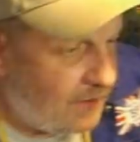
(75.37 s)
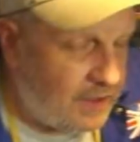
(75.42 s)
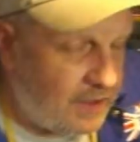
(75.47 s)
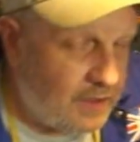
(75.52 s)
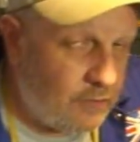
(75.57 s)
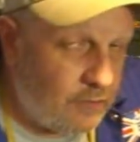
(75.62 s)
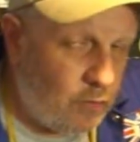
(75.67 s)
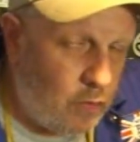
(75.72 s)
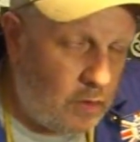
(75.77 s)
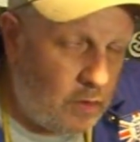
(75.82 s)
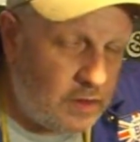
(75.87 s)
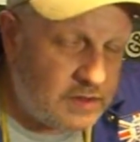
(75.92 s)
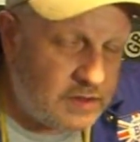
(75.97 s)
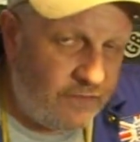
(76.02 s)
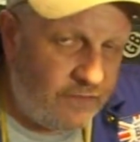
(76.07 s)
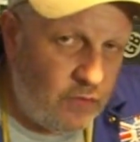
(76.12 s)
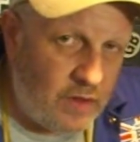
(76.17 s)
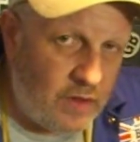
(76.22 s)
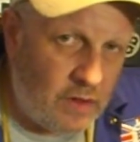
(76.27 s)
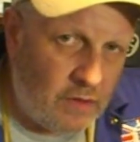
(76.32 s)
then, what
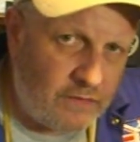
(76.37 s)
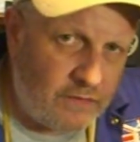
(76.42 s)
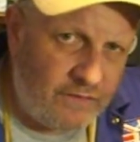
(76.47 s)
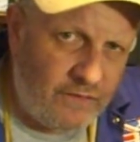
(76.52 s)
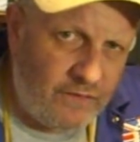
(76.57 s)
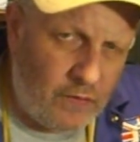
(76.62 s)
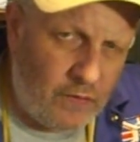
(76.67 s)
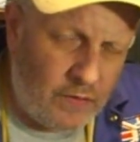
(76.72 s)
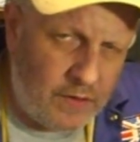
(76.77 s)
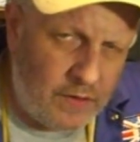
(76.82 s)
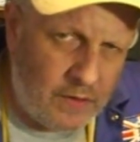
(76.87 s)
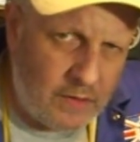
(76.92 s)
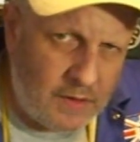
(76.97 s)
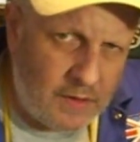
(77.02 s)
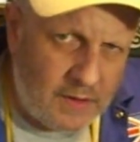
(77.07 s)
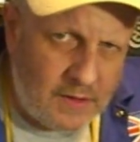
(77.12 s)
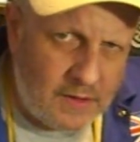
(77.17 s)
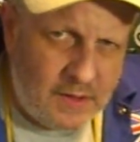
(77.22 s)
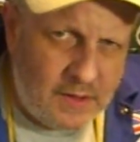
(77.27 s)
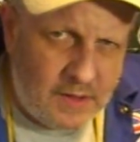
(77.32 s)
have we got for you
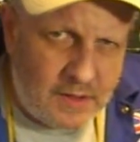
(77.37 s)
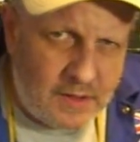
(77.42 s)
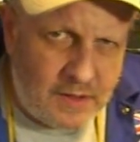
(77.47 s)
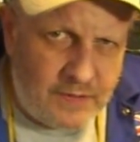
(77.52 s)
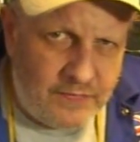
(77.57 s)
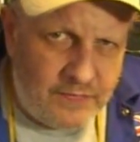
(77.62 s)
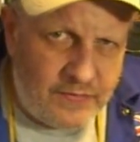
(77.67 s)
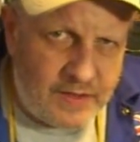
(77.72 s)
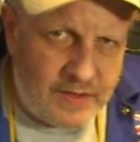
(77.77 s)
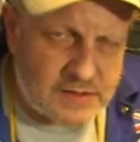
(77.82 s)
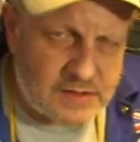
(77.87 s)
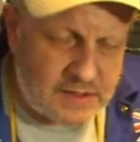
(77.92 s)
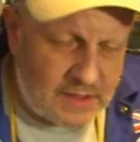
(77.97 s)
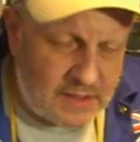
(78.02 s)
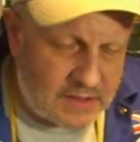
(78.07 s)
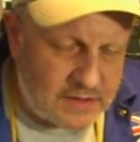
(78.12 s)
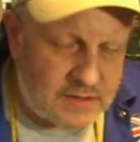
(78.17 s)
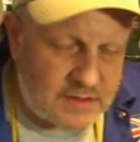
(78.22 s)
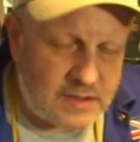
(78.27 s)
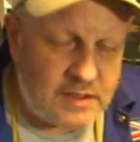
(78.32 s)
in this
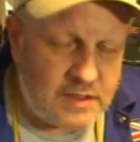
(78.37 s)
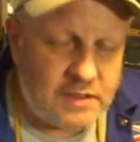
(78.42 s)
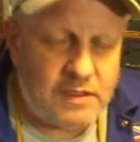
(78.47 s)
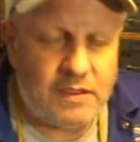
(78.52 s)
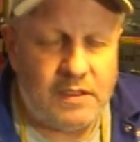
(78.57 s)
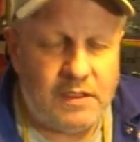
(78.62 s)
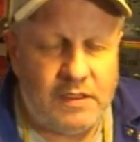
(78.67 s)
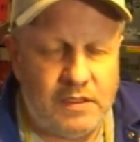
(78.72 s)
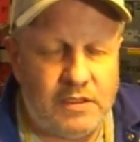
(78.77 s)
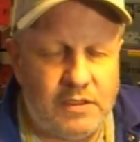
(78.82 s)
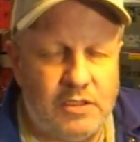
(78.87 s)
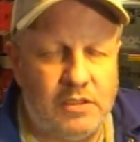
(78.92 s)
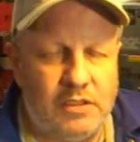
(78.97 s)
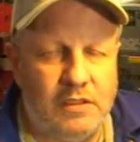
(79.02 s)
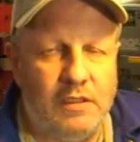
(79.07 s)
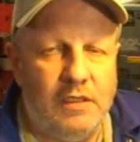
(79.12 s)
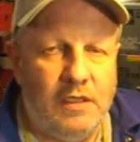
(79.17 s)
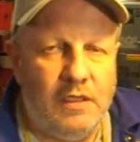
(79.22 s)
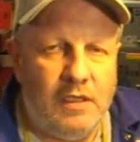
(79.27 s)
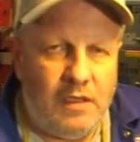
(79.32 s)
exciting
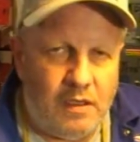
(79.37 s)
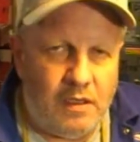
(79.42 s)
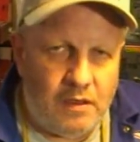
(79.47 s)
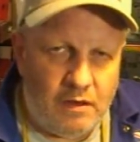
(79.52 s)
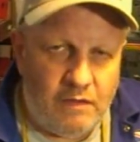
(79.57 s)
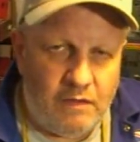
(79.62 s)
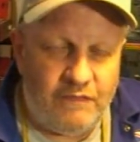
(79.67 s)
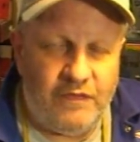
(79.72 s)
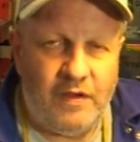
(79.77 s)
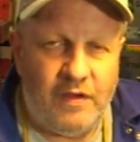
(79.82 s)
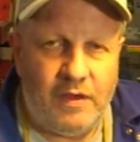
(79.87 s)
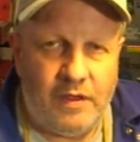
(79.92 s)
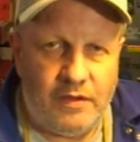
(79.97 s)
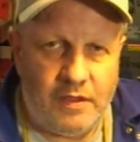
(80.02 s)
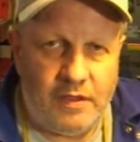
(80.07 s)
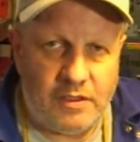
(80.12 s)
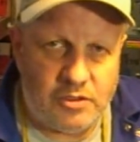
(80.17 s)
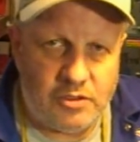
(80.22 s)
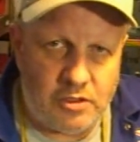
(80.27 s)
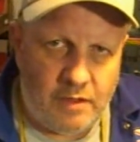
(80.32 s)
edition of
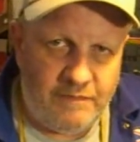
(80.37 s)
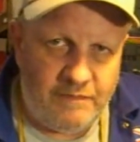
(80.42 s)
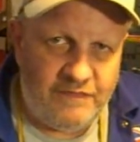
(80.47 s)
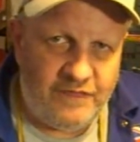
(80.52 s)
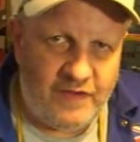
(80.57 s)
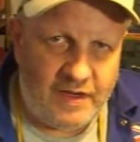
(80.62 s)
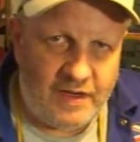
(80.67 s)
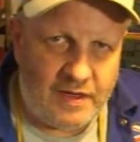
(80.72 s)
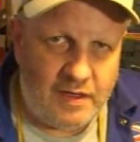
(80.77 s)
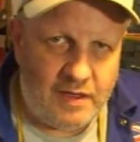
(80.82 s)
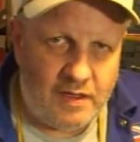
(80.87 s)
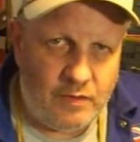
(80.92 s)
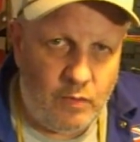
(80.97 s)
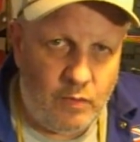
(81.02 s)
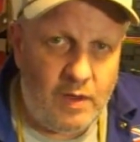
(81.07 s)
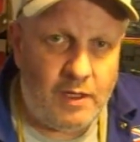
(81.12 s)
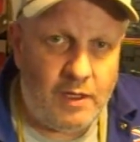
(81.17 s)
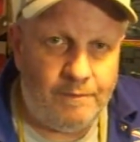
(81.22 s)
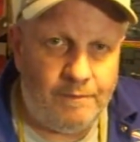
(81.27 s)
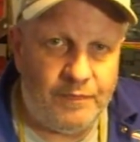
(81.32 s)
the Drum Fettler?
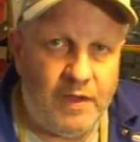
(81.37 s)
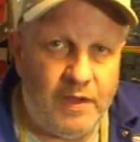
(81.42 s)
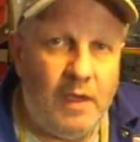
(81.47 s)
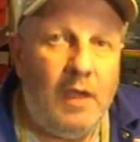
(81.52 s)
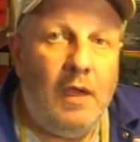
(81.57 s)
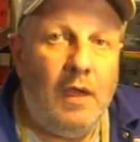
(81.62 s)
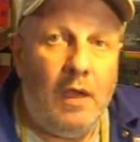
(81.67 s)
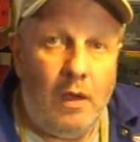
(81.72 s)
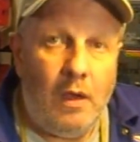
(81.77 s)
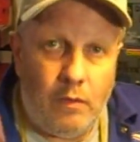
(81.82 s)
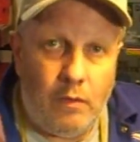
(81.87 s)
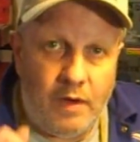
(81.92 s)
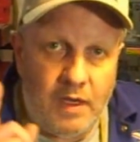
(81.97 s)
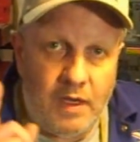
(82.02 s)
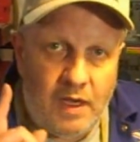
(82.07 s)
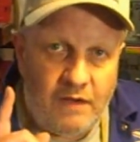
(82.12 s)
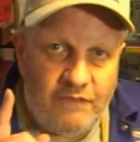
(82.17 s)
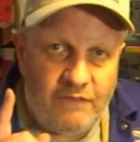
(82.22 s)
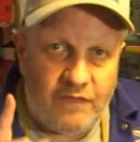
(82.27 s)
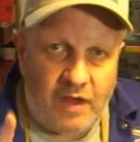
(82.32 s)
Well, we
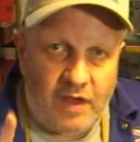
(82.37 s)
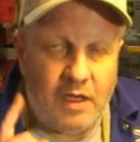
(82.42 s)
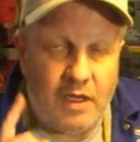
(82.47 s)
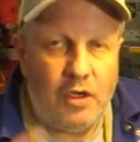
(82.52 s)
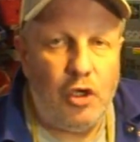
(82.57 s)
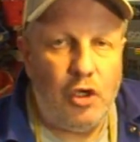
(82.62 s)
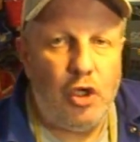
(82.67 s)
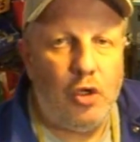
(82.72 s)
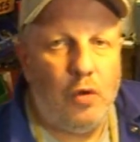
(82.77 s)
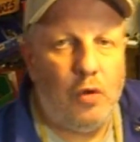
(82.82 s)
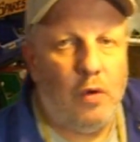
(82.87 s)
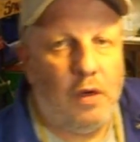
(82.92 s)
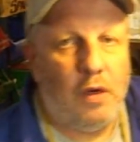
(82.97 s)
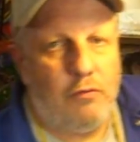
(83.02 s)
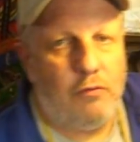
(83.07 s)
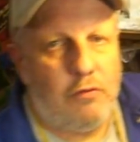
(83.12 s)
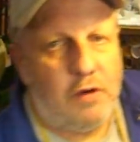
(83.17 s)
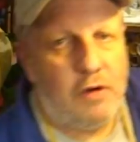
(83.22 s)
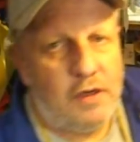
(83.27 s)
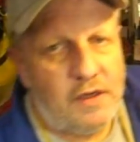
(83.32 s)
have a new
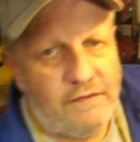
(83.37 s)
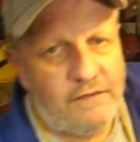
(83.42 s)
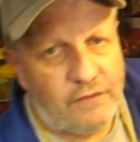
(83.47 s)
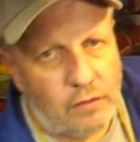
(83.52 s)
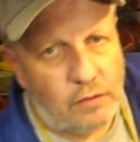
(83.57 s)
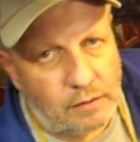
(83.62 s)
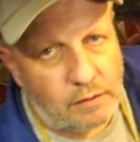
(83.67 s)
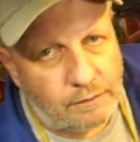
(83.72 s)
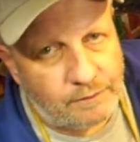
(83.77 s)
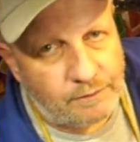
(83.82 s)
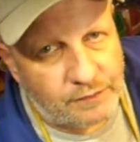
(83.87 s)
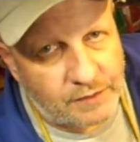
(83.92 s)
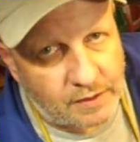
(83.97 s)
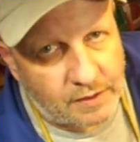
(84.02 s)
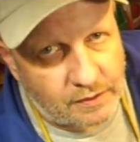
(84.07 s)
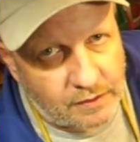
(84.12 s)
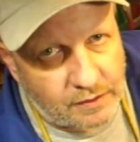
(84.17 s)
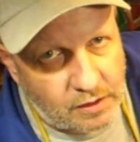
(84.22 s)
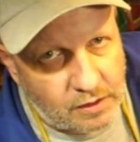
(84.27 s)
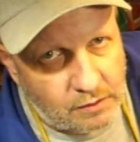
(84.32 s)
arrival,
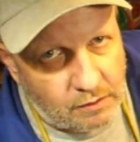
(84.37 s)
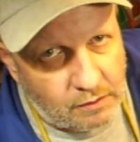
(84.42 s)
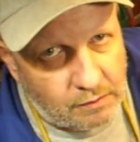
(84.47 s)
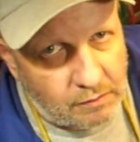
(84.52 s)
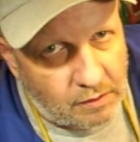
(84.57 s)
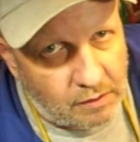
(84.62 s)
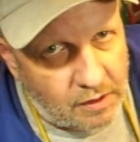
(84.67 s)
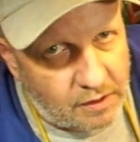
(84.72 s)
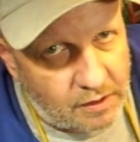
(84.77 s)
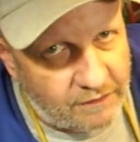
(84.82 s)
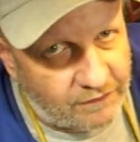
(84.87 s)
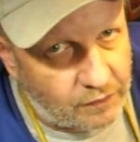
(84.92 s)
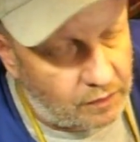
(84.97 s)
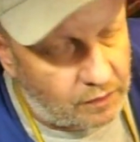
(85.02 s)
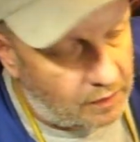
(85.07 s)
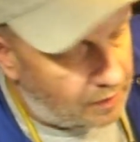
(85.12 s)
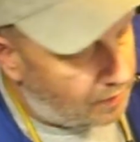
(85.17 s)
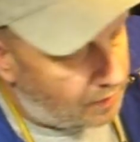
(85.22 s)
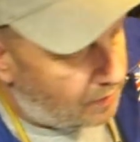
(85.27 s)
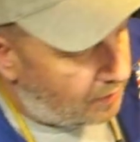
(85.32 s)
and the new
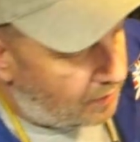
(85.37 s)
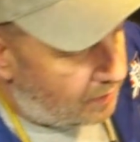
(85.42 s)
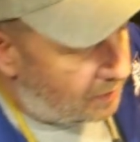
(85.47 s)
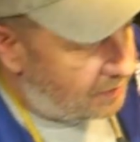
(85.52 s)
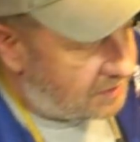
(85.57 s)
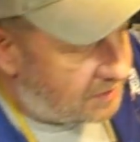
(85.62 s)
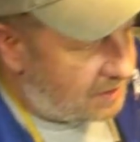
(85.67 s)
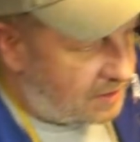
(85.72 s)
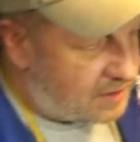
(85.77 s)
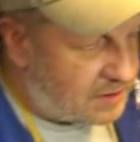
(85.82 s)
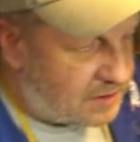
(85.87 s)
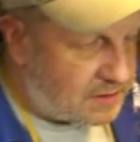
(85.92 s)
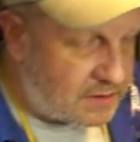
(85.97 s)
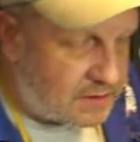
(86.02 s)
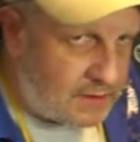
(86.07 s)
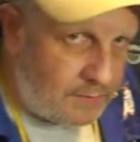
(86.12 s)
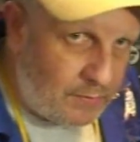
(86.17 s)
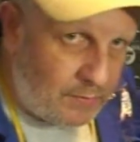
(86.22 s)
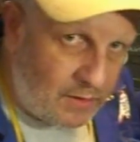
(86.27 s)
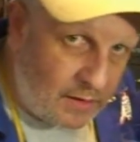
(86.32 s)
arrival is a
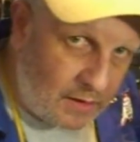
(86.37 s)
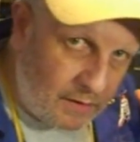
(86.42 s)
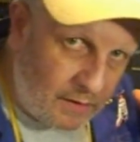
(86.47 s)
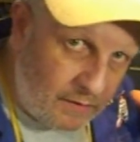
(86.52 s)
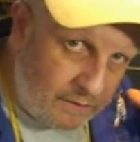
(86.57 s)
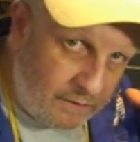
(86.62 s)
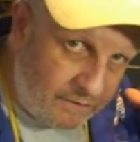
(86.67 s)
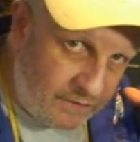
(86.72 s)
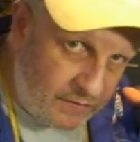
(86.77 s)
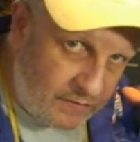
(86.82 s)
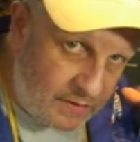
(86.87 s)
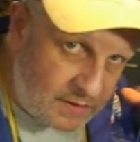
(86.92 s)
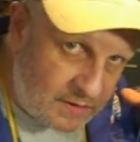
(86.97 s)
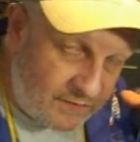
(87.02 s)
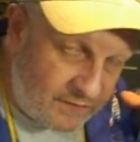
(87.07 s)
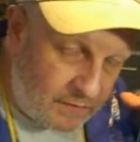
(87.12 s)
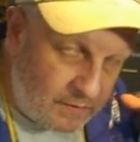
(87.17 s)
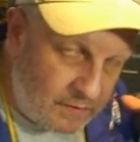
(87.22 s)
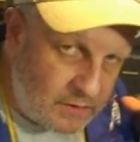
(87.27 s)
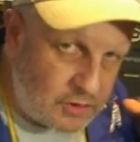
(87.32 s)
sibling for this
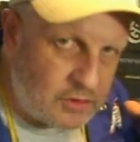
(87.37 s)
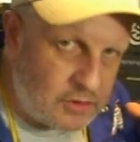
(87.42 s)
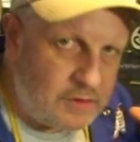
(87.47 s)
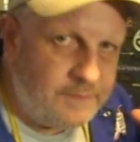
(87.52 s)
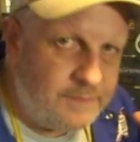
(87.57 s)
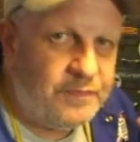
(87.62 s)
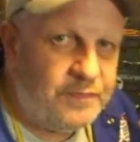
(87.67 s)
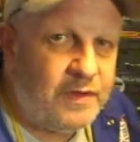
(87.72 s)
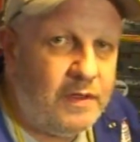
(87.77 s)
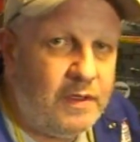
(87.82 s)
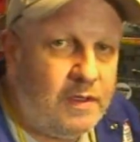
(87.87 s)
very drum.